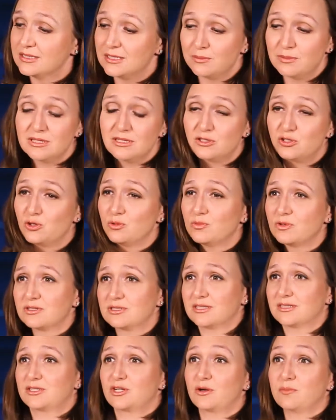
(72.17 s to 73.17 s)
some of these
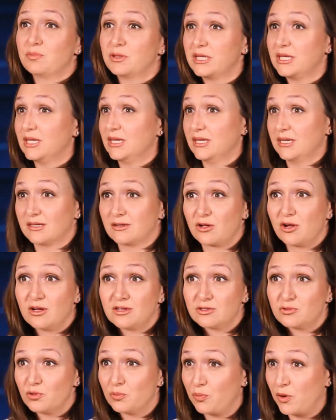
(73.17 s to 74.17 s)
tumors can start bleeding and
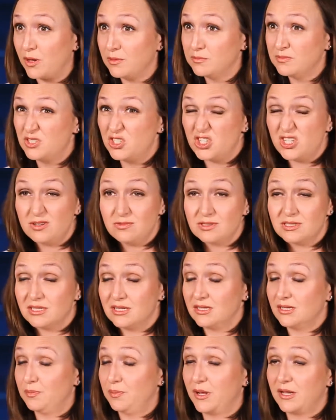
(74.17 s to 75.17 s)
cause real problems. She was an
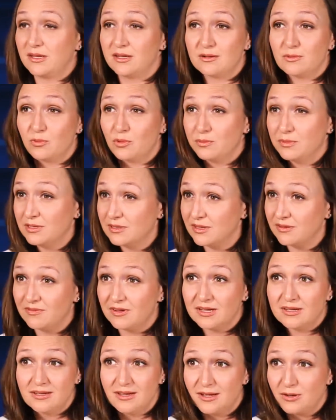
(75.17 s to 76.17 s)
independent woman
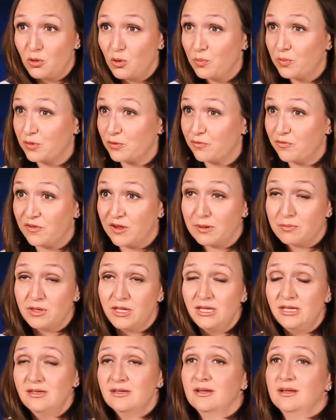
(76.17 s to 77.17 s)
living at home with her
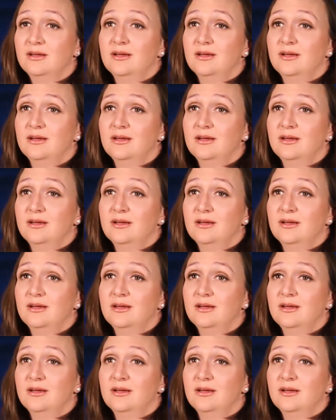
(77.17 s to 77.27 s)
family.